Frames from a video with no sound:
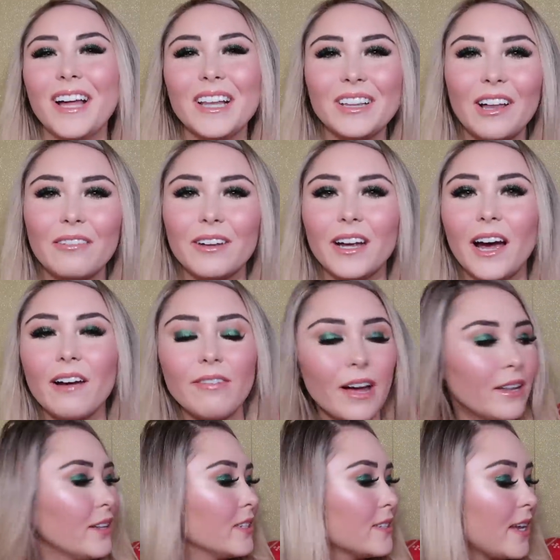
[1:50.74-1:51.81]
I love it. I've
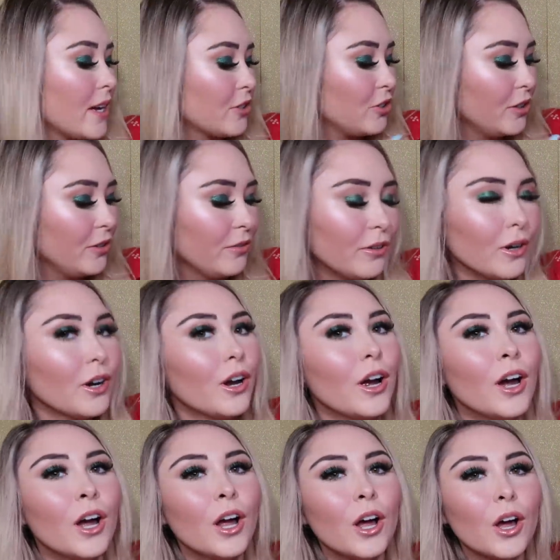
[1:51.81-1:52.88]
had this actually for
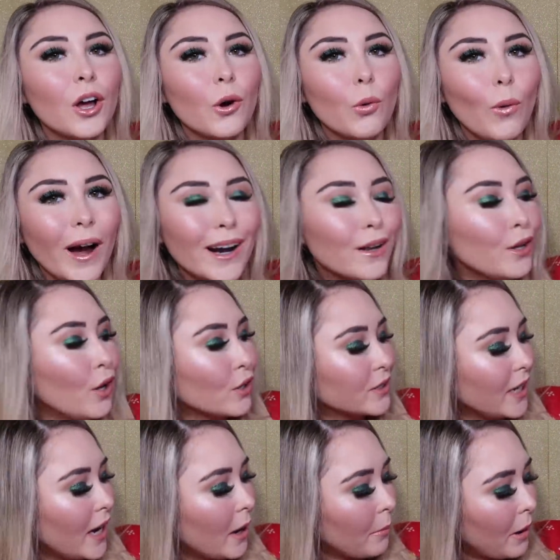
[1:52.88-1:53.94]
quite a long
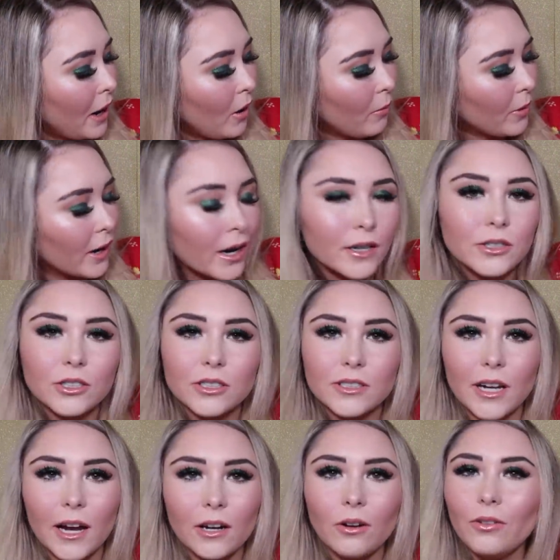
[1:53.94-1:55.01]
time now, but I
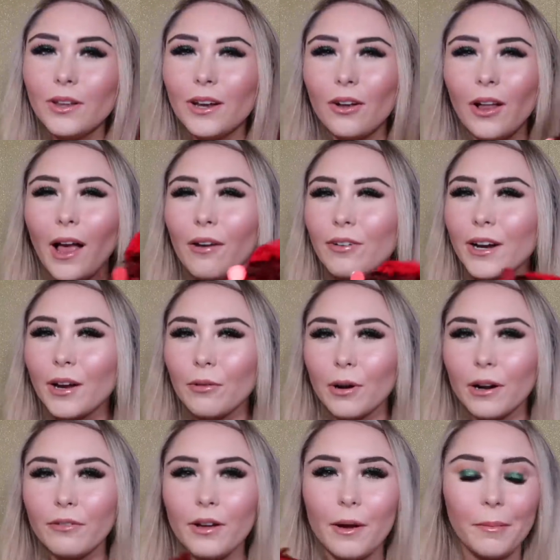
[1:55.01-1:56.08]
don't think I'll ever get
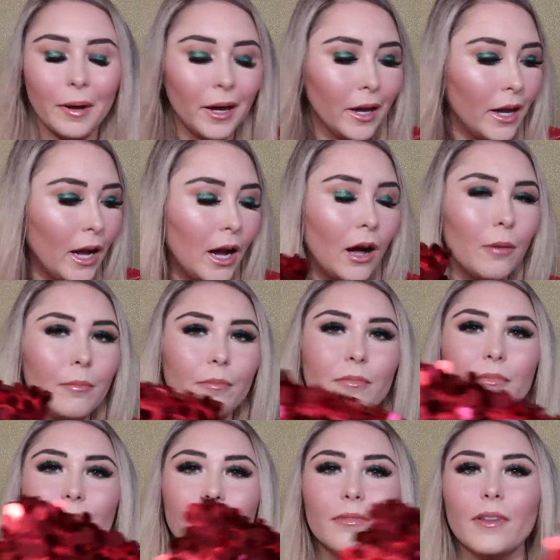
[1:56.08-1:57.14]
rid of it, but
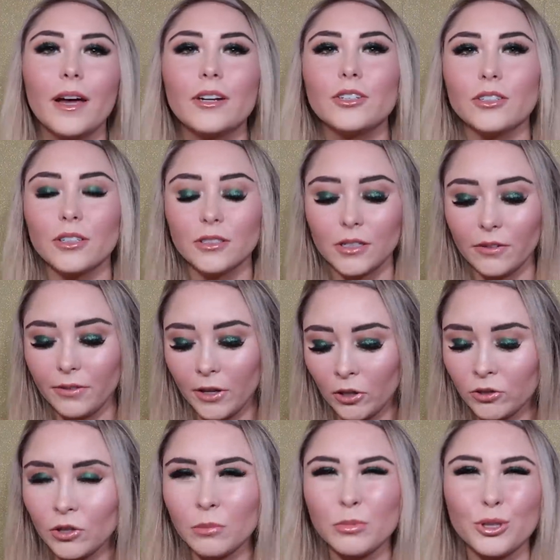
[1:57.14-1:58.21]
I took the stuff
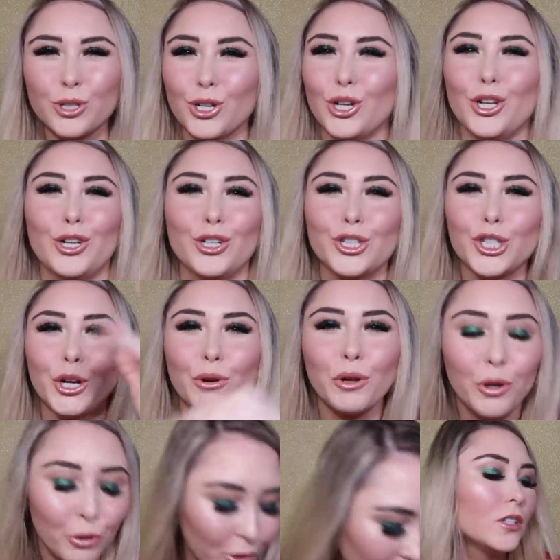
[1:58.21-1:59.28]
out, so I'm just gonna show
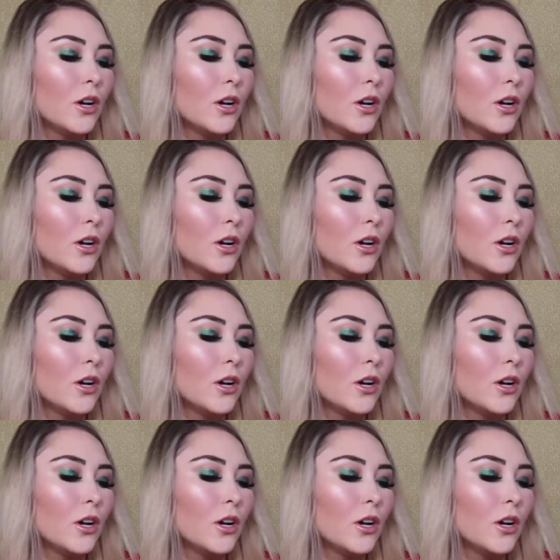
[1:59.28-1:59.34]
you.